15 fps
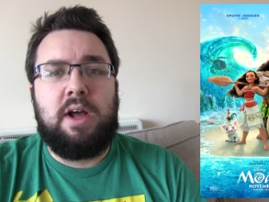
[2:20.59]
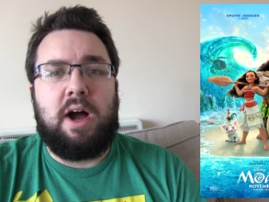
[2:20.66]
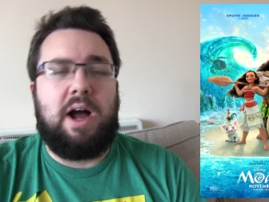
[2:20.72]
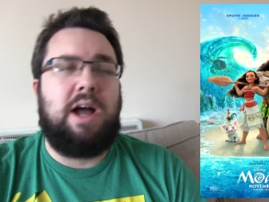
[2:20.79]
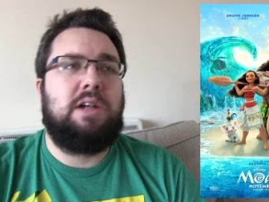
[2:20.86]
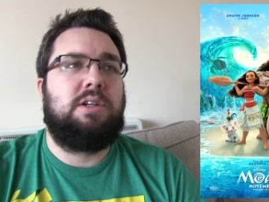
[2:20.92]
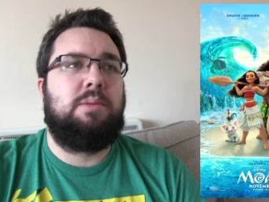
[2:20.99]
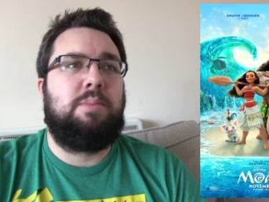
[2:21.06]

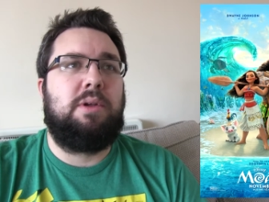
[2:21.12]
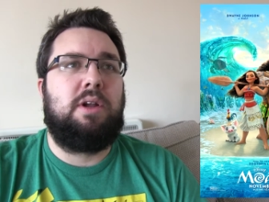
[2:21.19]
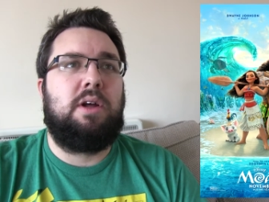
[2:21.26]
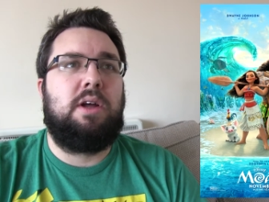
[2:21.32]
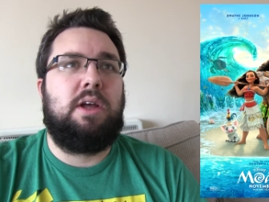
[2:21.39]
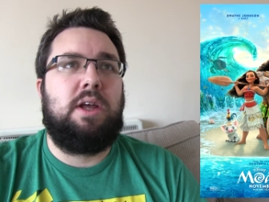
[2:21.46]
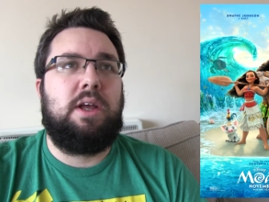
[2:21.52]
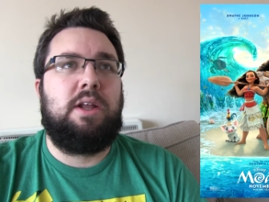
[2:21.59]
I actually put
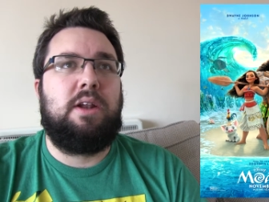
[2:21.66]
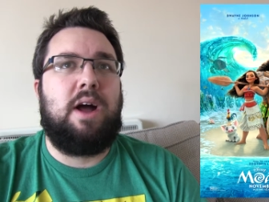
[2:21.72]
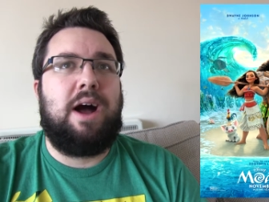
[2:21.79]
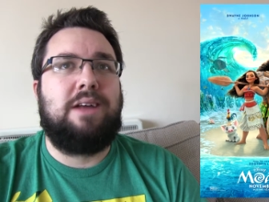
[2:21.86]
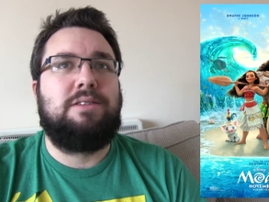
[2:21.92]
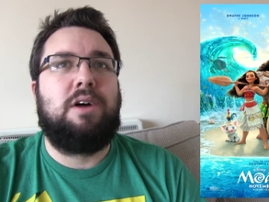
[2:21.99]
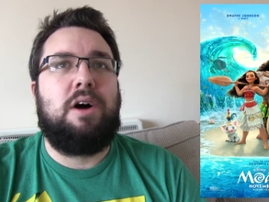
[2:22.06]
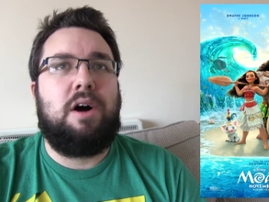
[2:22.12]
it in
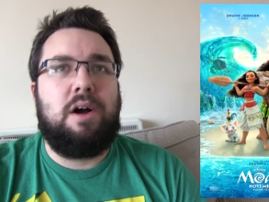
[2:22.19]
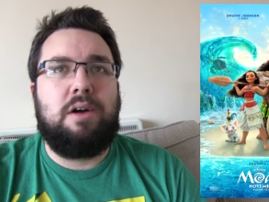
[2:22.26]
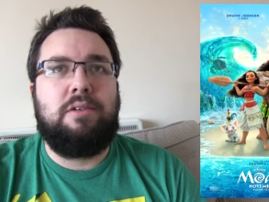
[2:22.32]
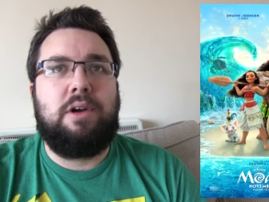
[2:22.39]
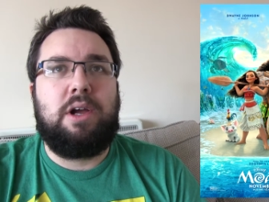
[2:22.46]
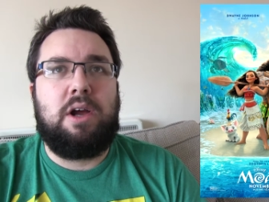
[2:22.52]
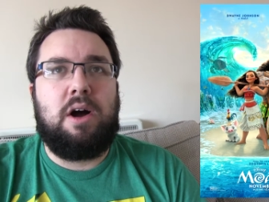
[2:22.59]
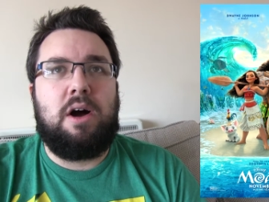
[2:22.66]
as high
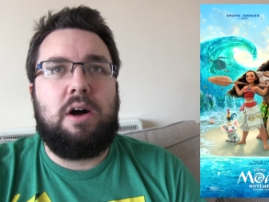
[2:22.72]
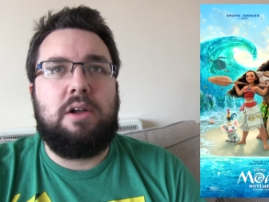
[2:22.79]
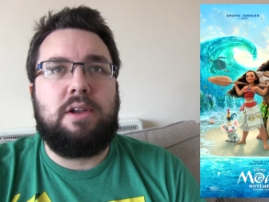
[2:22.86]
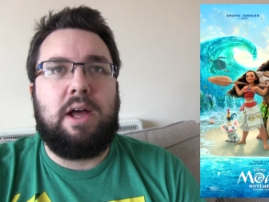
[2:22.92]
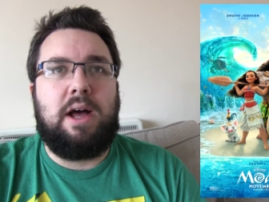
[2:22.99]
regard